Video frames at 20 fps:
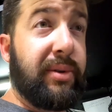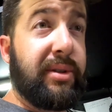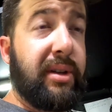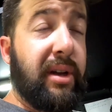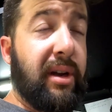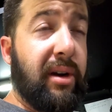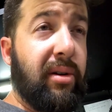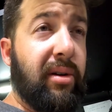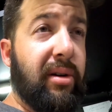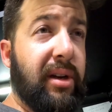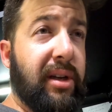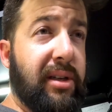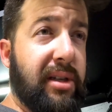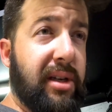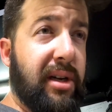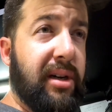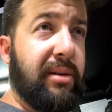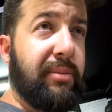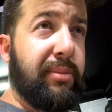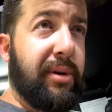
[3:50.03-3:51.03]
because I'd already
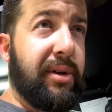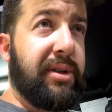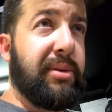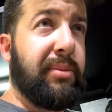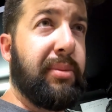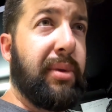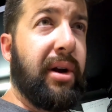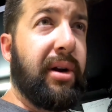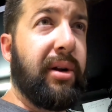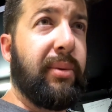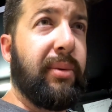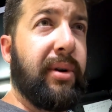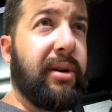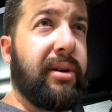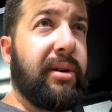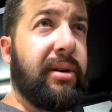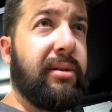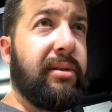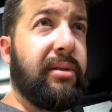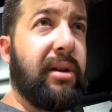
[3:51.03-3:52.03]
done a bunch of body
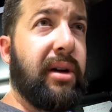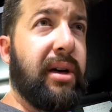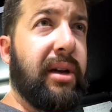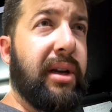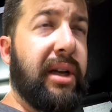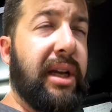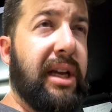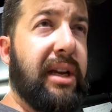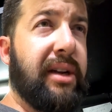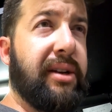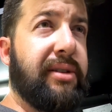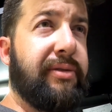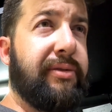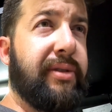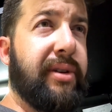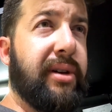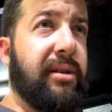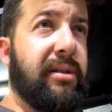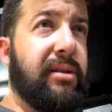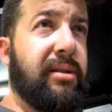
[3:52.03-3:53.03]
work to get it to
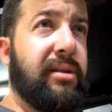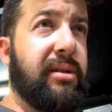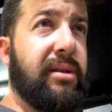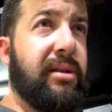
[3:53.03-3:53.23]
fit.